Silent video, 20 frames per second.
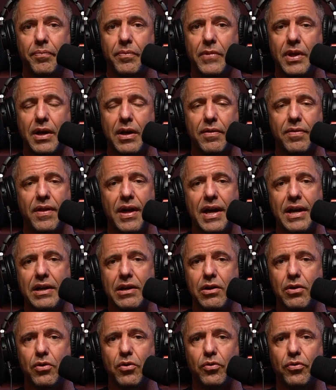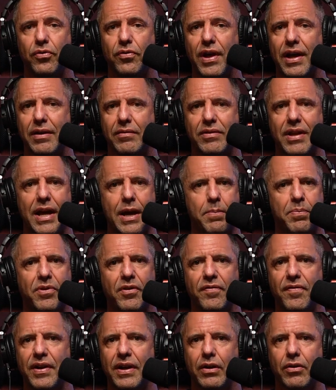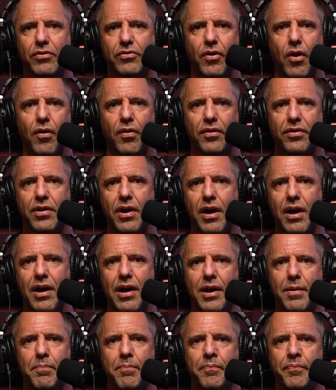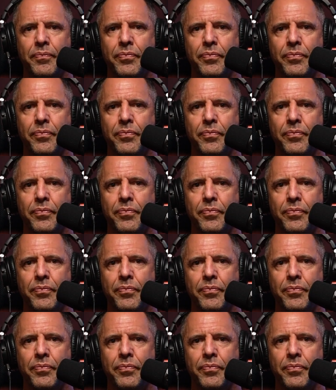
and they tape their fingers all the time.